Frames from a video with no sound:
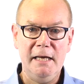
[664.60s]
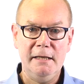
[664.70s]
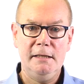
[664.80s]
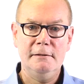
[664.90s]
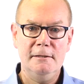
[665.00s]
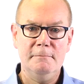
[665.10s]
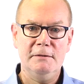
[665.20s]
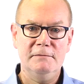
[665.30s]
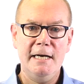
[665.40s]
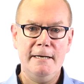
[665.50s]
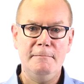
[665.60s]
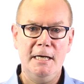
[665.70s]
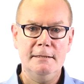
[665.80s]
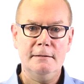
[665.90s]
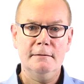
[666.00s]
think in terms of
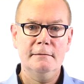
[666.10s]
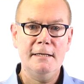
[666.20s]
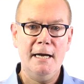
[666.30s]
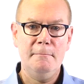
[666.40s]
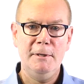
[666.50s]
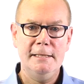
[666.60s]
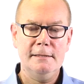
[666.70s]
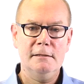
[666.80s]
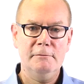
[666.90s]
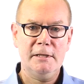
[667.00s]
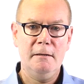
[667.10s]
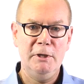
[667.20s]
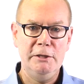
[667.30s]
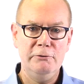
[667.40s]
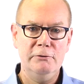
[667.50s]
databases. Databases which can
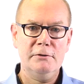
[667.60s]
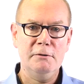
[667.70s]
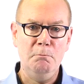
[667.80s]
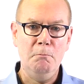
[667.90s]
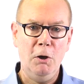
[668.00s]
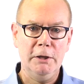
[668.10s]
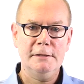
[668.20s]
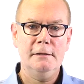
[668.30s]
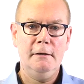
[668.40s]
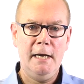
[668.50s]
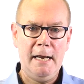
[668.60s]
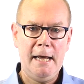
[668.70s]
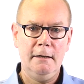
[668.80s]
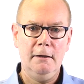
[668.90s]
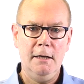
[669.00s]
be used to monitor and
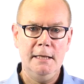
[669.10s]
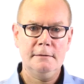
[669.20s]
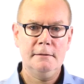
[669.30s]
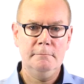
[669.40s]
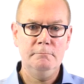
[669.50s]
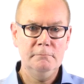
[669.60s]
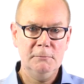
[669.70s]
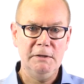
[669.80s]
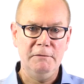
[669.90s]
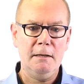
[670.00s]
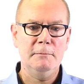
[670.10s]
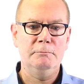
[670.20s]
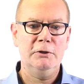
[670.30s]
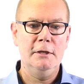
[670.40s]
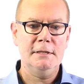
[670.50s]
analyze the
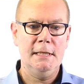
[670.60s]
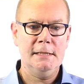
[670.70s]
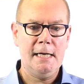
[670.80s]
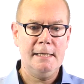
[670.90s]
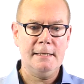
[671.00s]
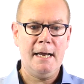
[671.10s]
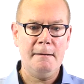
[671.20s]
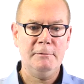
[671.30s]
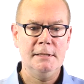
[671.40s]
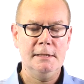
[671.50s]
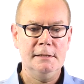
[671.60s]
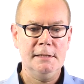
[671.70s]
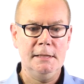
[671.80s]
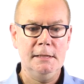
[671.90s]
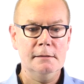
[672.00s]
development process as it happens in
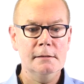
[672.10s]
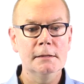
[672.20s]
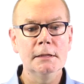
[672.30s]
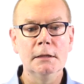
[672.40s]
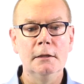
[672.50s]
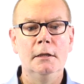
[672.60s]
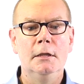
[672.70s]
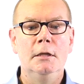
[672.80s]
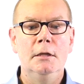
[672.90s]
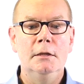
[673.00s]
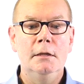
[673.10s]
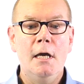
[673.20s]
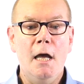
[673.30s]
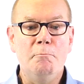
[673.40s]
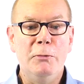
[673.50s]
cities.
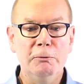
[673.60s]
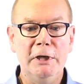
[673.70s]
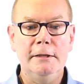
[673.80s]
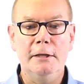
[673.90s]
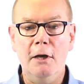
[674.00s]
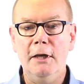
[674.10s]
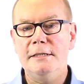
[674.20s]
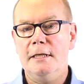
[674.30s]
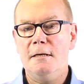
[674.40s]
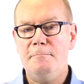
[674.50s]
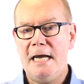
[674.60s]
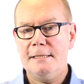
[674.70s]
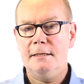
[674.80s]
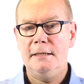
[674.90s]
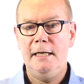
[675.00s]
And building the knowledge and
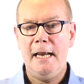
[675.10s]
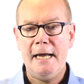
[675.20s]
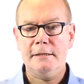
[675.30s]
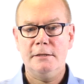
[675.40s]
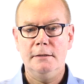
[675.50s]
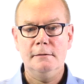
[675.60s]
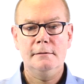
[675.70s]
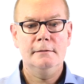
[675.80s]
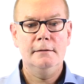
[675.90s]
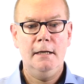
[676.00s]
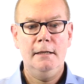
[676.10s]
capacity and actions